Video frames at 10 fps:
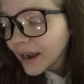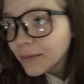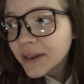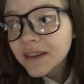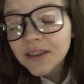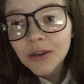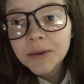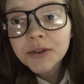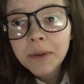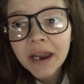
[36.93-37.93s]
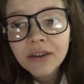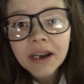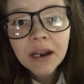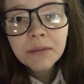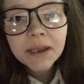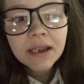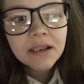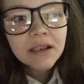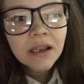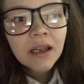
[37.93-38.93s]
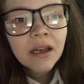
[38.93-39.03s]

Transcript: I am in so much pain right now because